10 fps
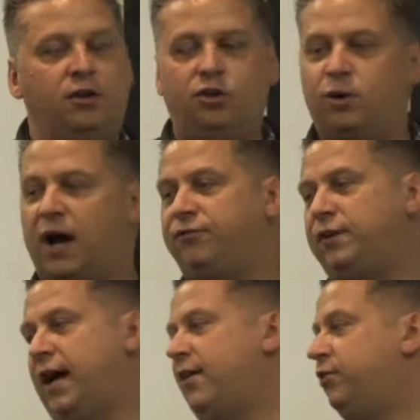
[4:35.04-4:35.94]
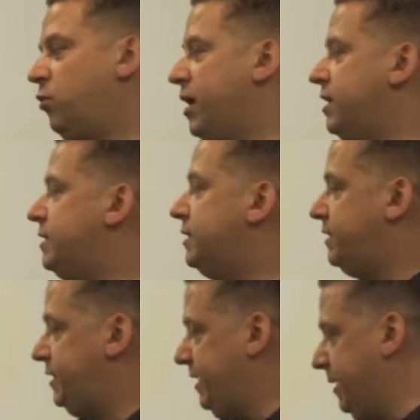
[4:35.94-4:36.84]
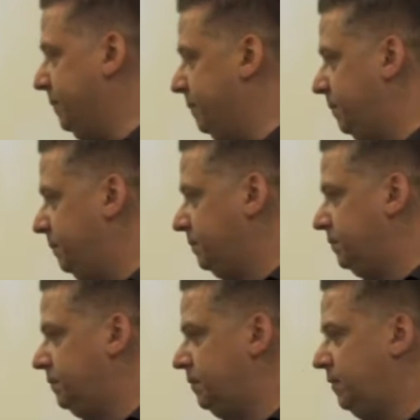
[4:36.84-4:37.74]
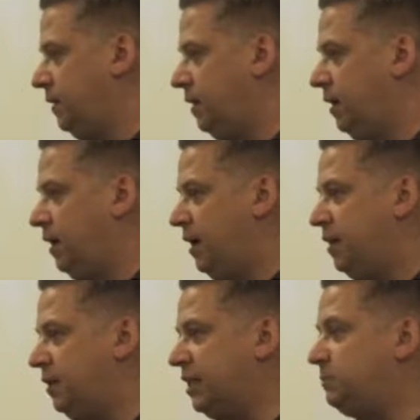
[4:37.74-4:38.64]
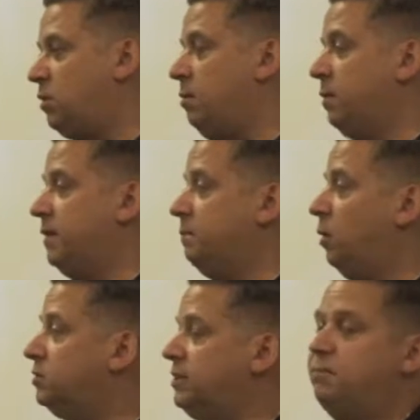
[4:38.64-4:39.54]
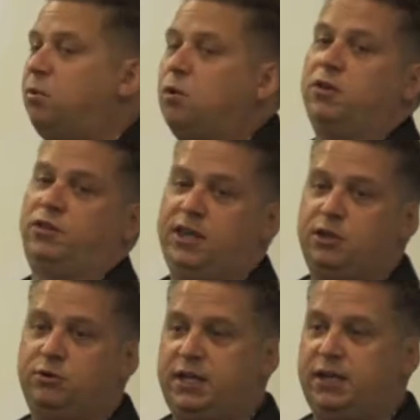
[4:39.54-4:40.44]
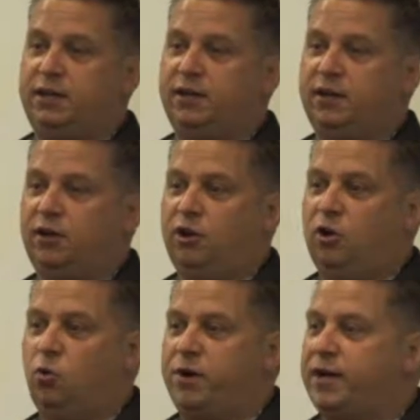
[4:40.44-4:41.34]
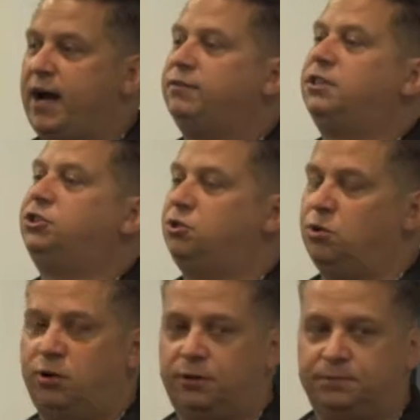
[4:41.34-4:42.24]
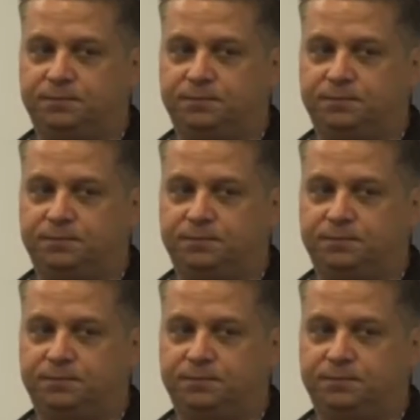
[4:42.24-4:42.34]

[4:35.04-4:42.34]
You have to have the right team. That's probably the most important thing you need when you have such a goal.